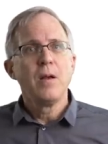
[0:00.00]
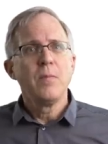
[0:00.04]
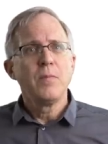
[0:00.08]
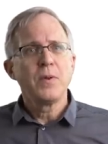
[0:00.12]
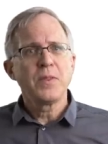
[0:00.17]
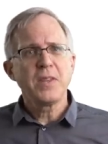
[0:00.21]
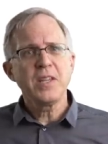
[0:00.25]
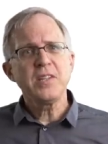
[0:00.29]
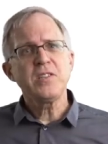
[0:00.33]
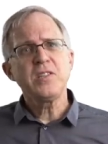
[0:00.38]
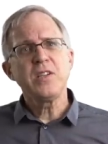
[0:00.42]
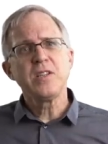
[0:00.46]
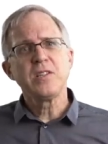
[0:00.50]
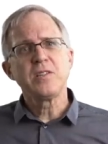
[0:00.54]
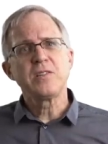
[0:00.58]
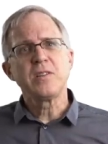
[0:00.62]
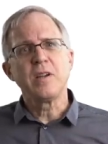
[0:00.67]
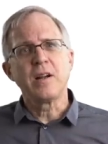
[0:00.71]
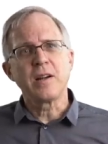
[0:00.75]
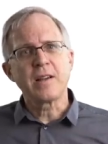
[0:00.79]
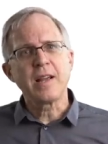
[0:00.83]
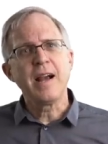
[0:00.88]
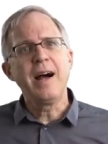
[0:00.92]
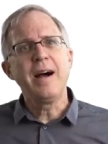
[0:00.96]
But this is
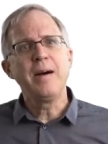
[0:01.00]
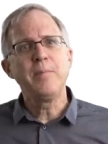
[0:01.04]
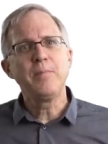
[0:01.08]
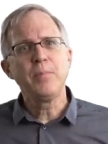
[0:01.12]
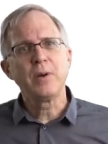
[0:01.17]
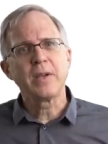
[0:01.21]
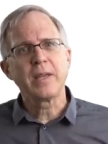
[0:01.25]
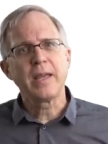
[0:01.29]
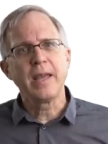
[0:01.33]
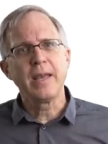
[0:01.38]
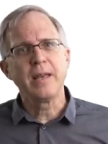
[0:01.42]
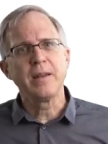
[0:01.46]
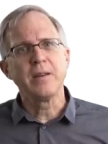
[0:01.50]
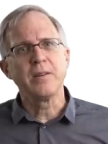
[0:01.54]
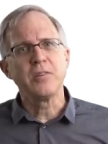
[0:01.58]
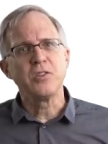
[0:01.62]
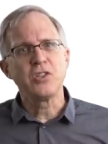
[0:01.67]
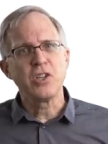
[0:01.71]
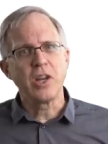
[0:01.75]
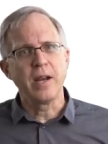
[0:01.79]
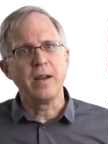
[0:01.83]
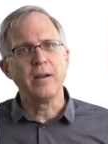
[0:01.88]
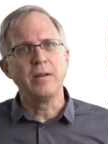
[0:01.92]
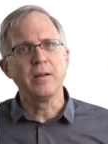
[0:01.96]
a complicated
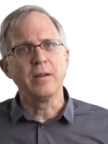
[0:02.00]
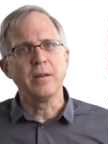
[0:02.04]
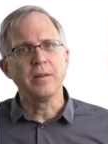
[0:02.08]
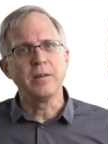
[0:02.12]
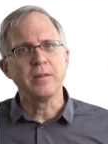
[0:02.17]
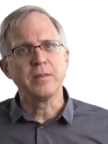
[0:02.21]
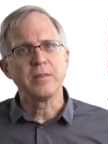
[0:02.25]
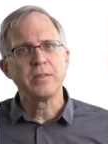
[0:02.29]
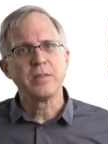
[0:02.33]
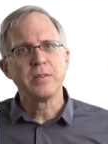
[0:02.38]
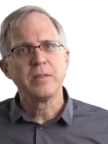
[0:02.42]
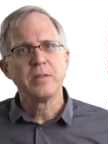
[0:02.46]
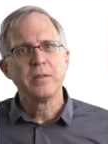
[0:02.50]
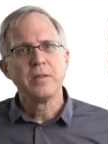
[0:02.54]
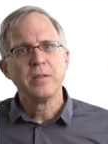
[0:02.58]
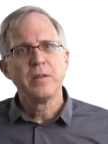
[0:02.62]
challenge